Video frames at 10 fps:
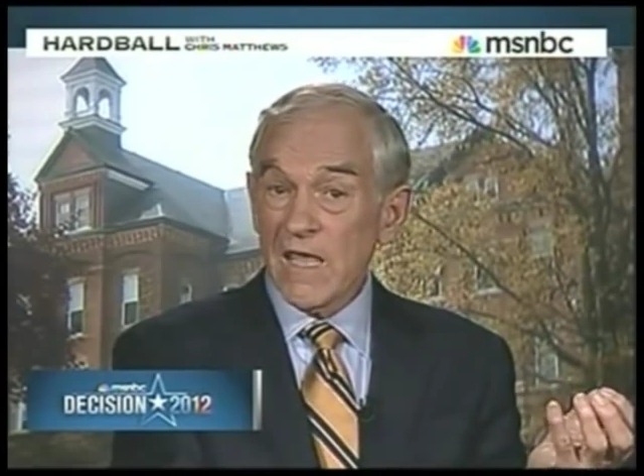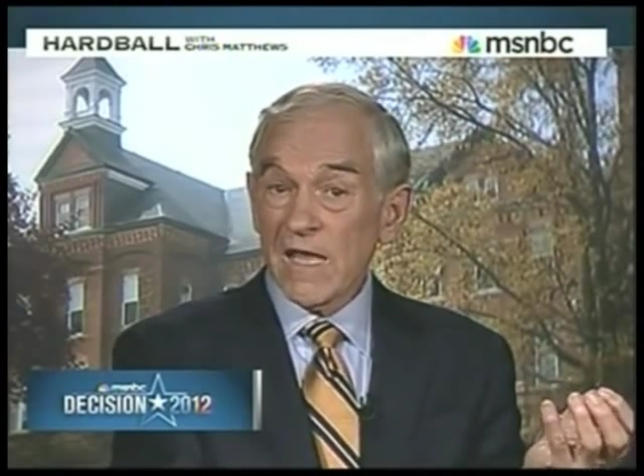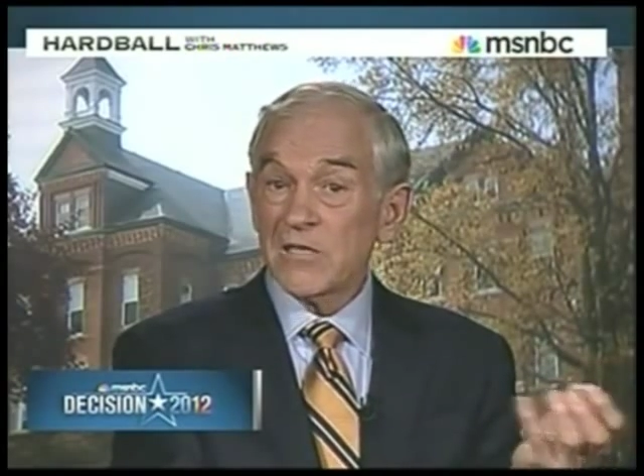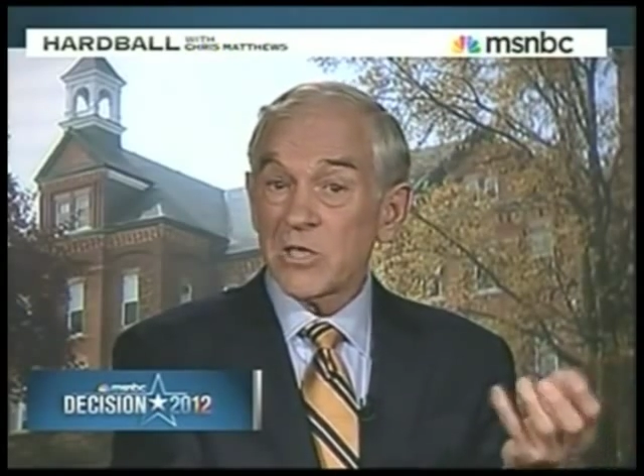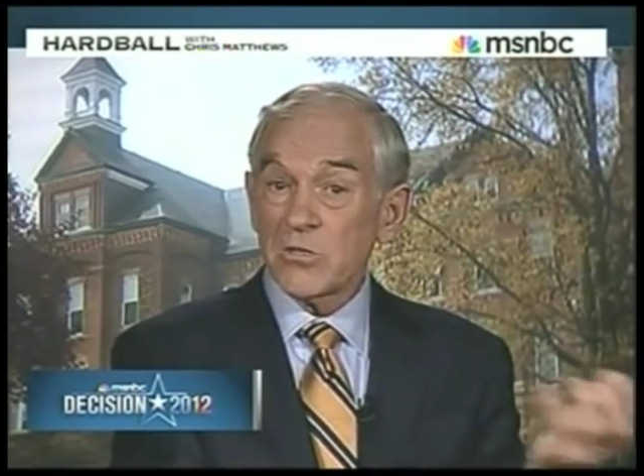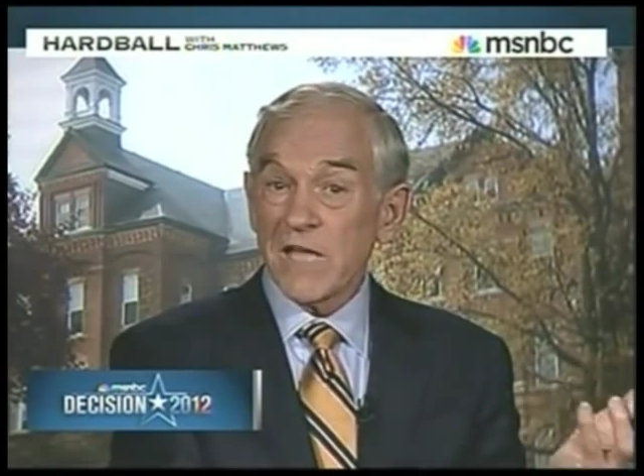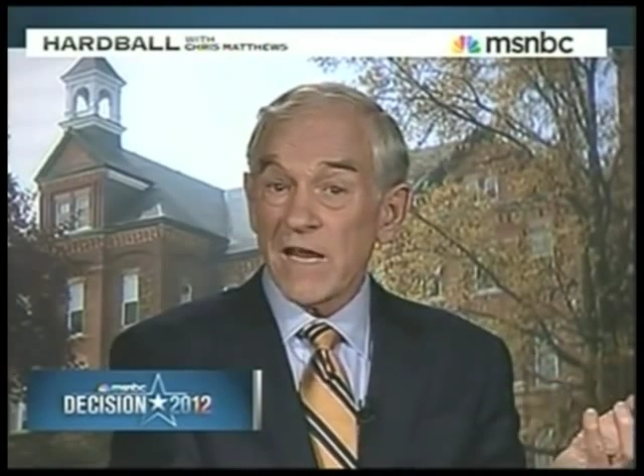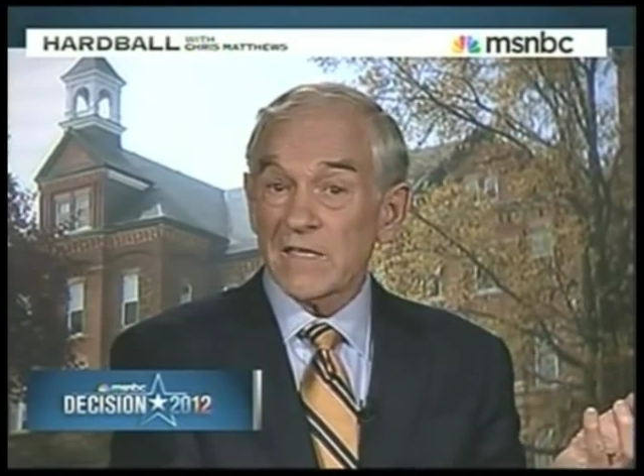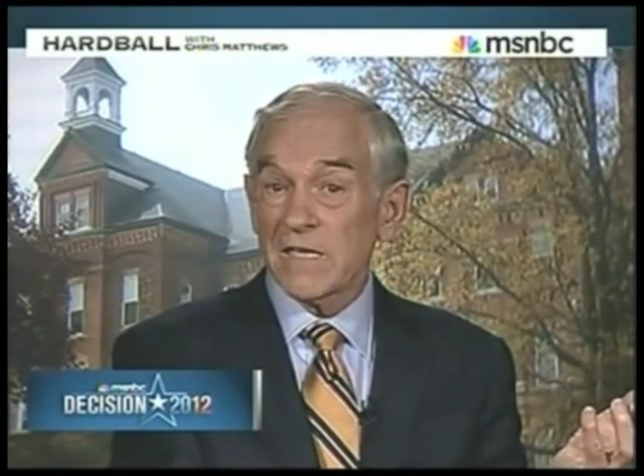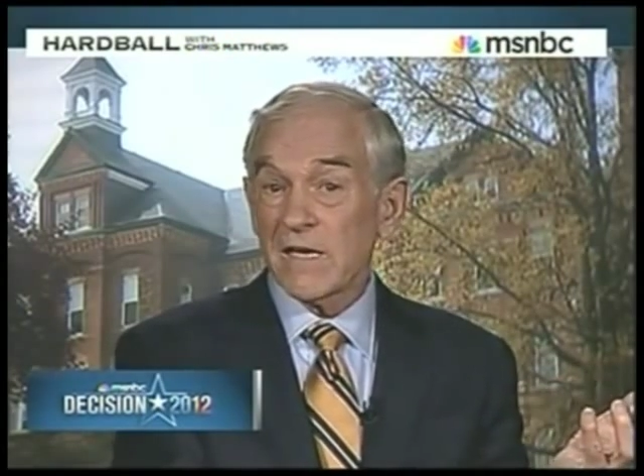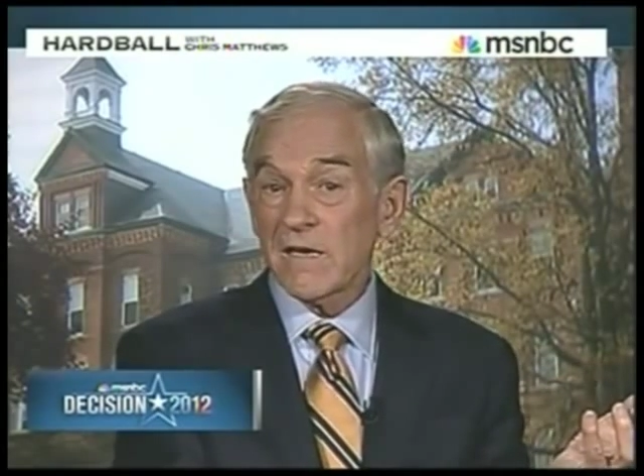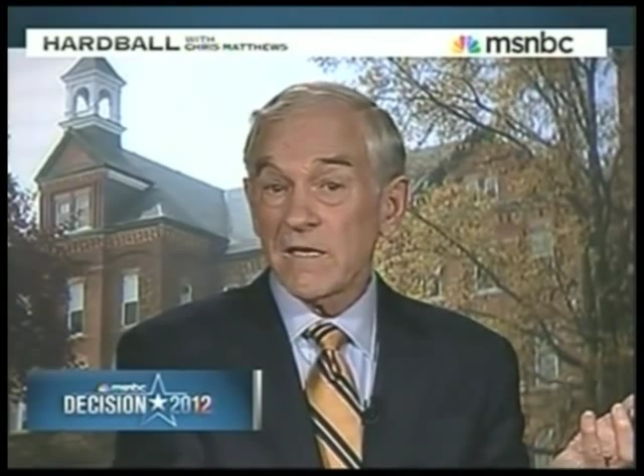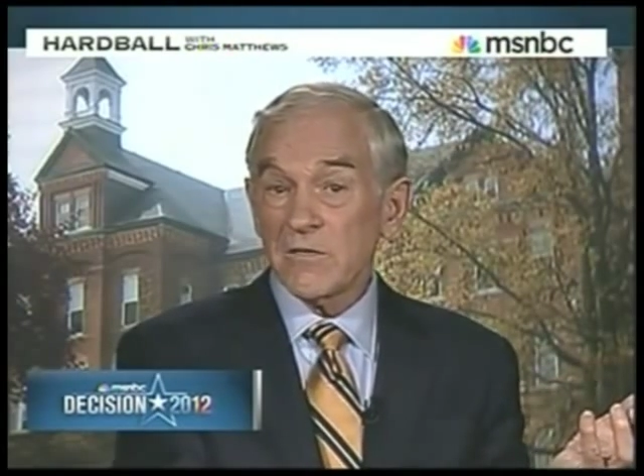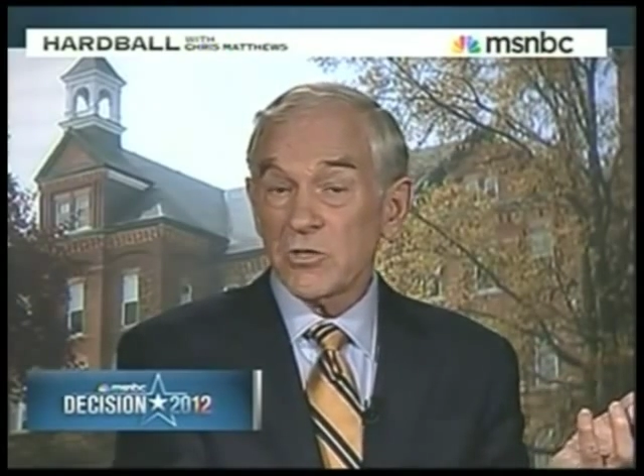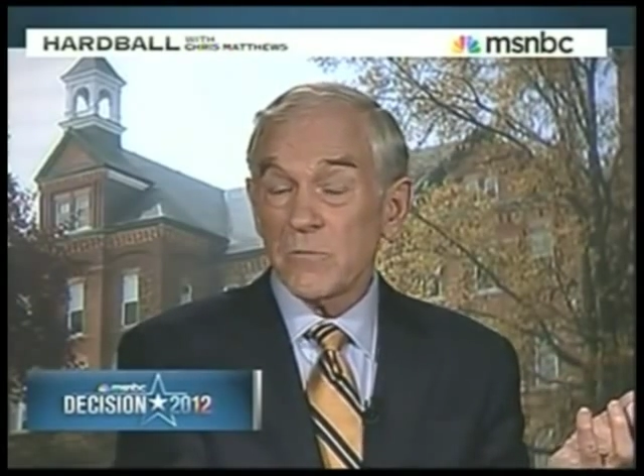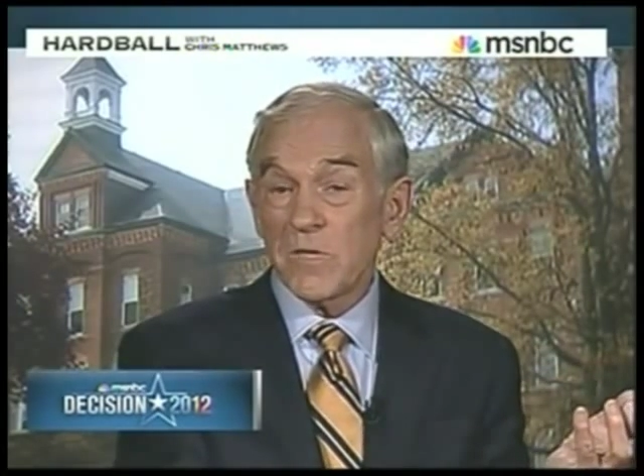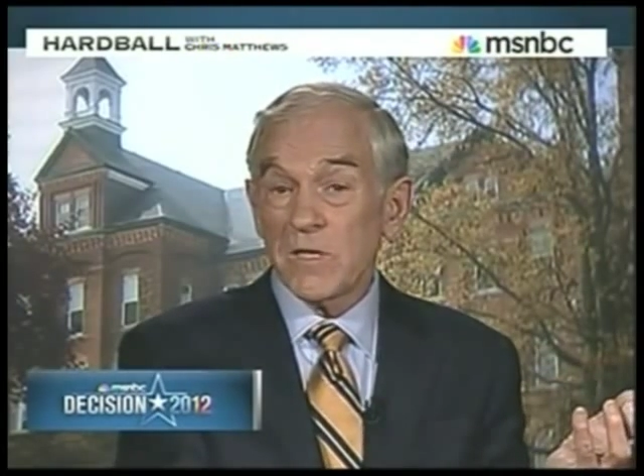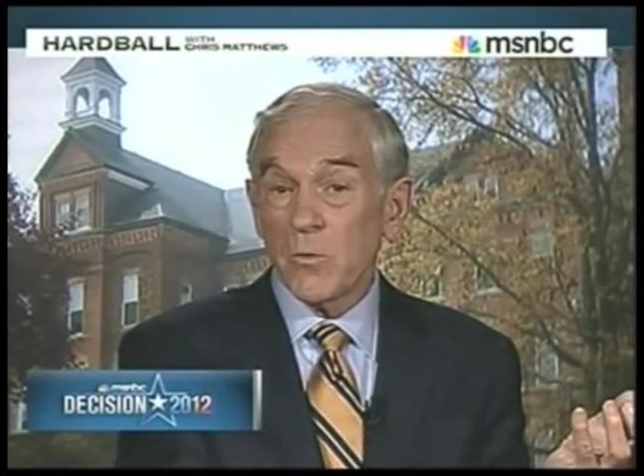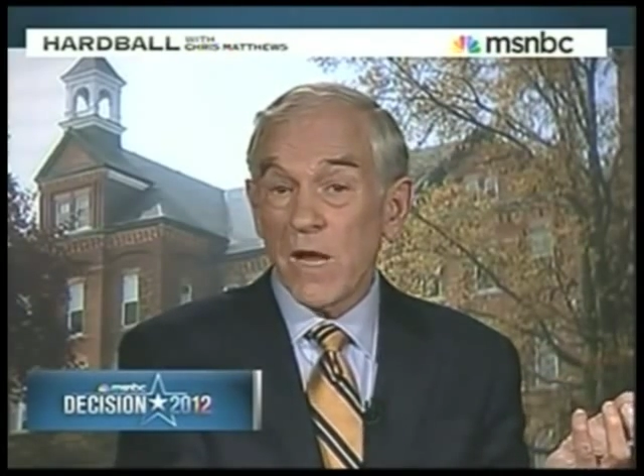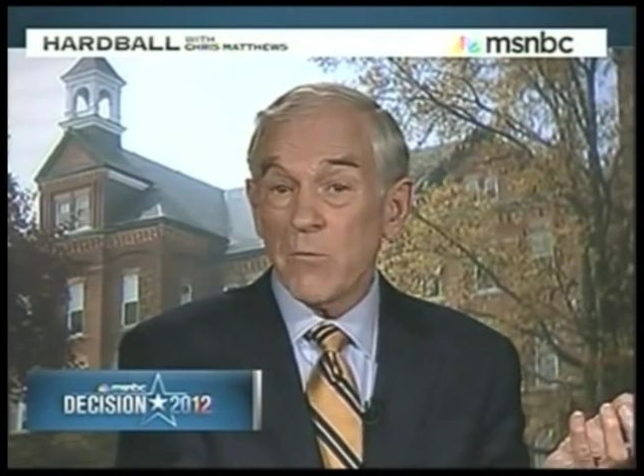and totalitarian should be
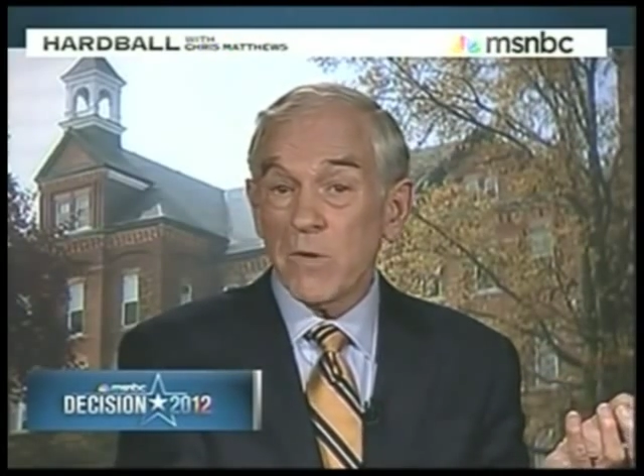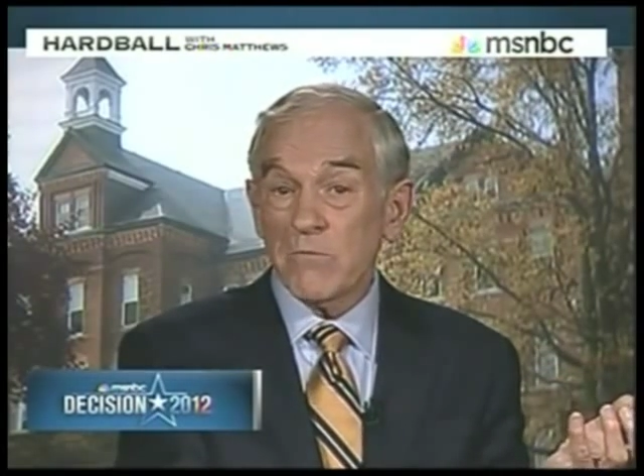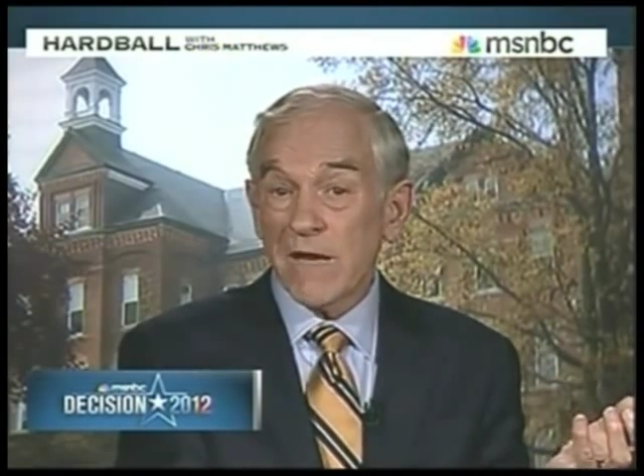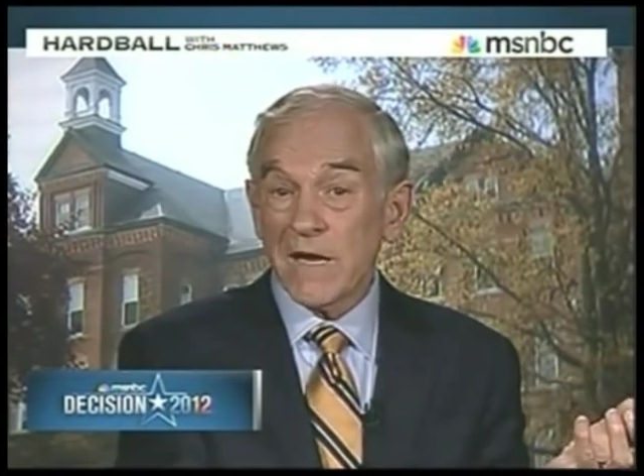the way we run